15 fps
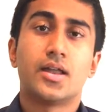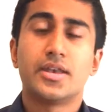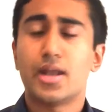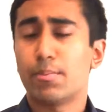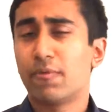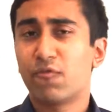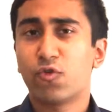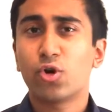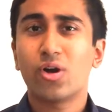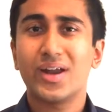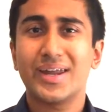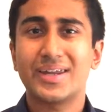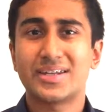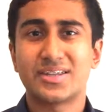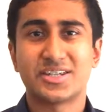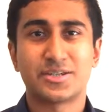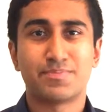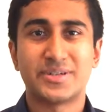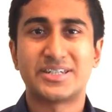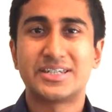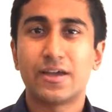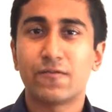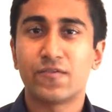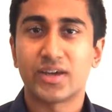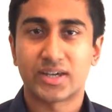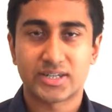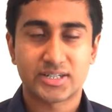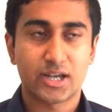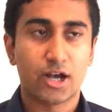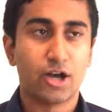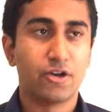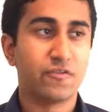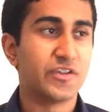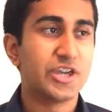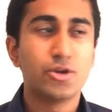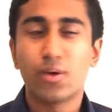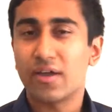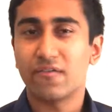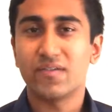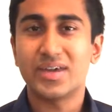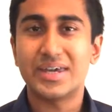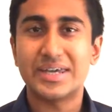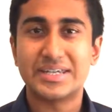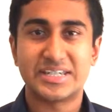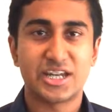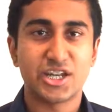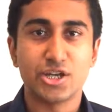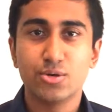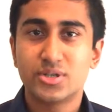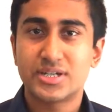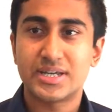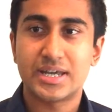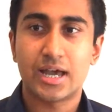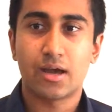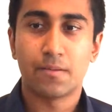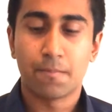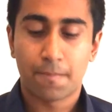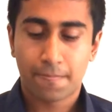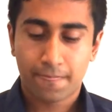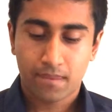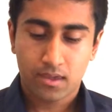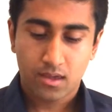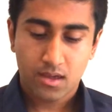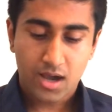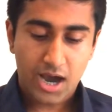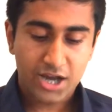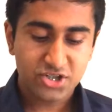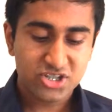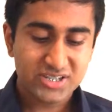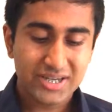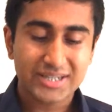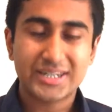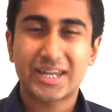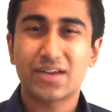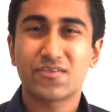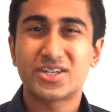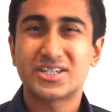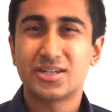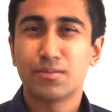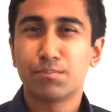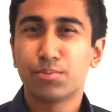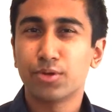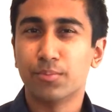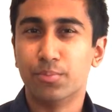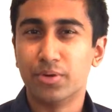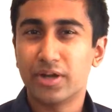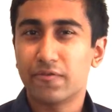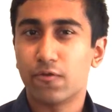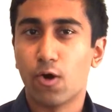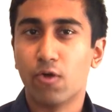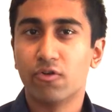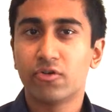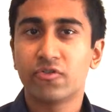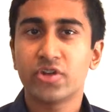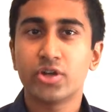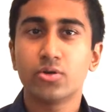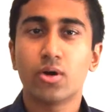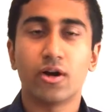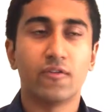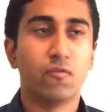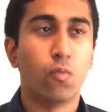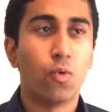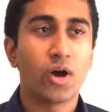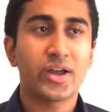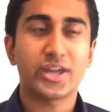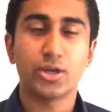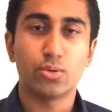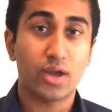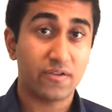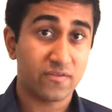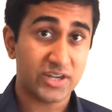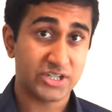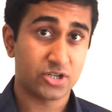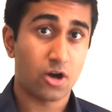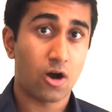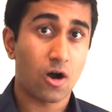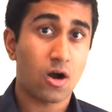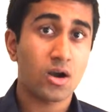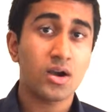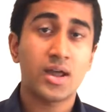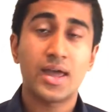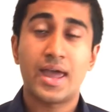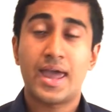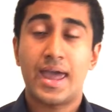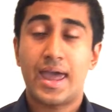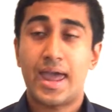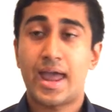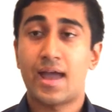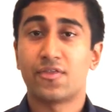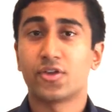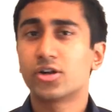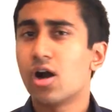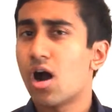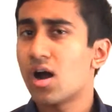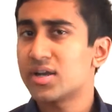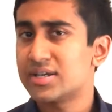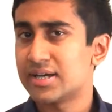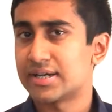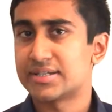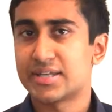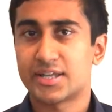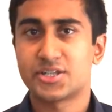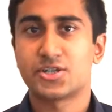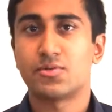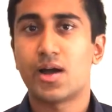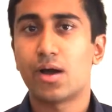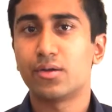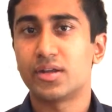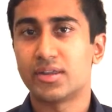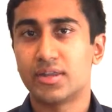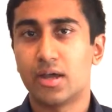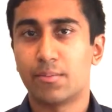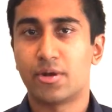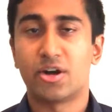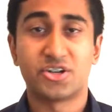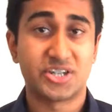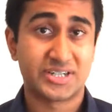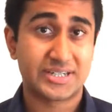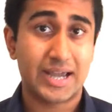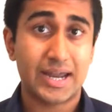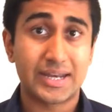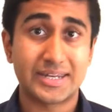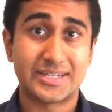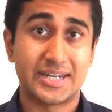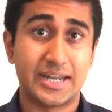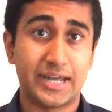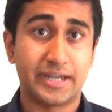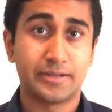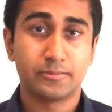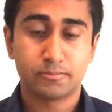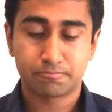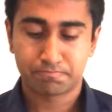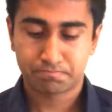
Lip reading: Now, before going into the specifics of UAVs and UTM, I'd just like to give a simple, brief overview of what UAVs are and the context that's surrounding them in our society today.